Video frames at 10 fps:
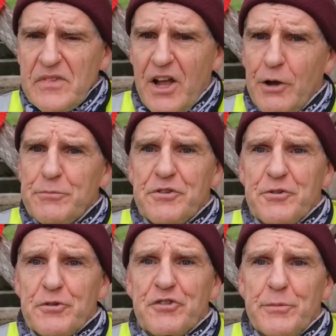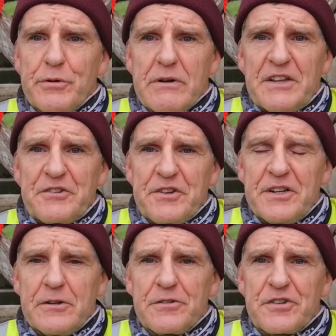I hope to do a Super
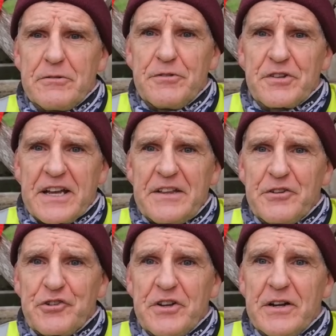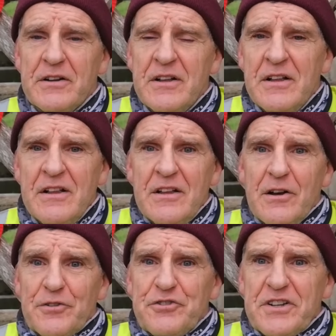Randonneur series again this year.
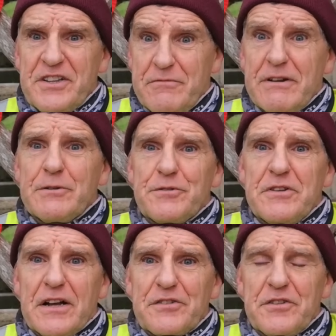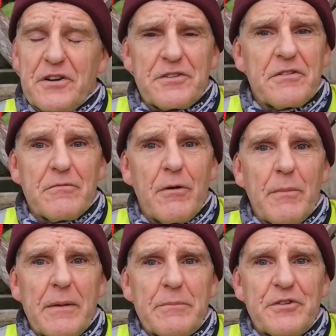I was checking the records last night. I don't know what
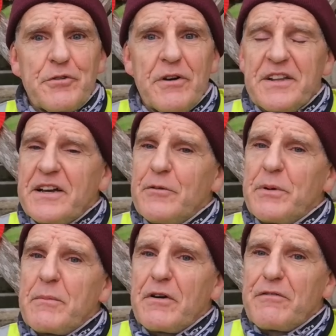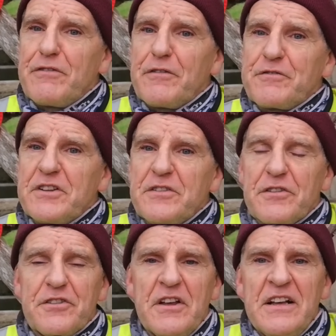made me do it, and it'll be my
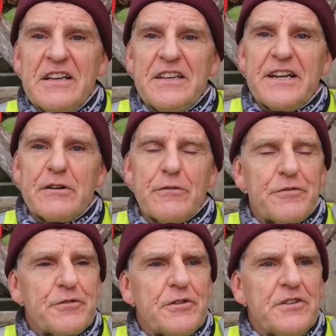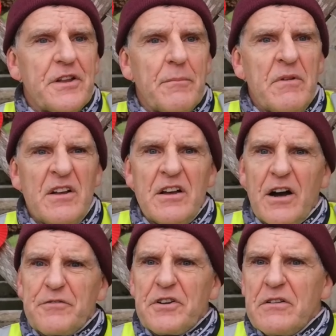15th year of doing them.
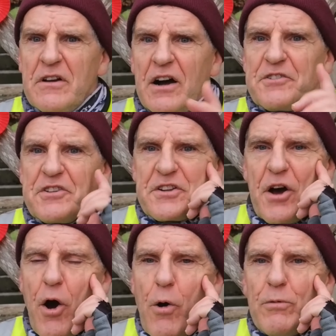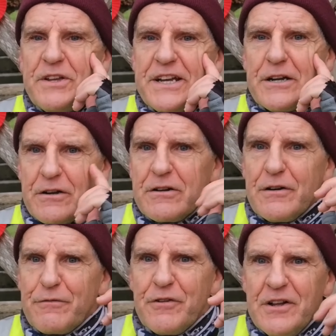I did a whole year
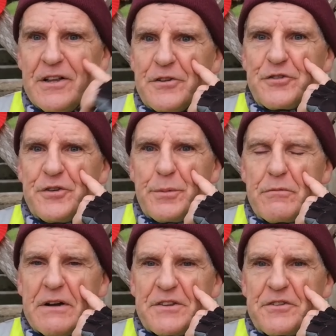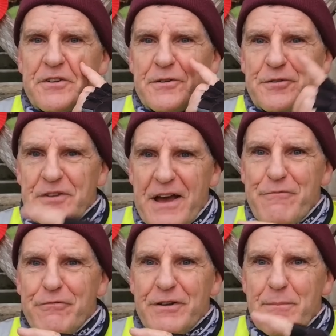of Super Randonneurs
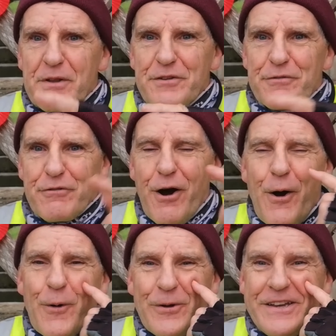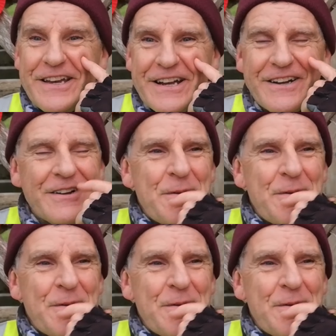every month for a whole year,